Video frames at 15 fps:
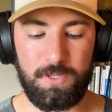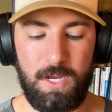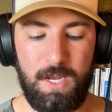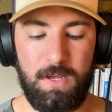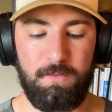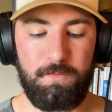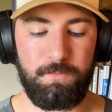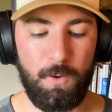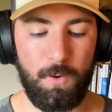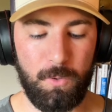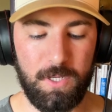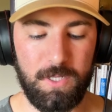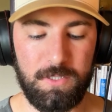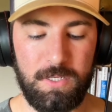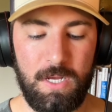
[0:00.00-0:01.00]
and
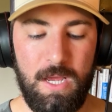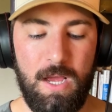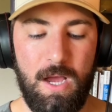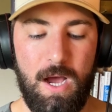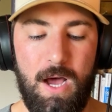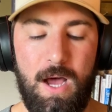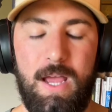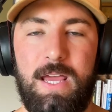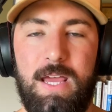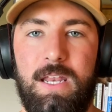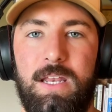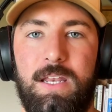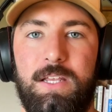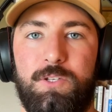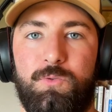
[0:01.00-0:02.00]
focus, and
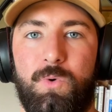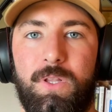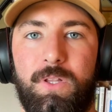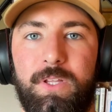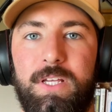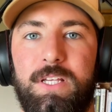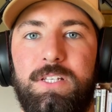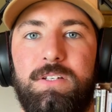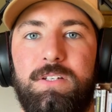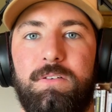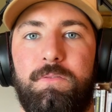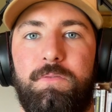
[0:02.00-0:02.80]
it is released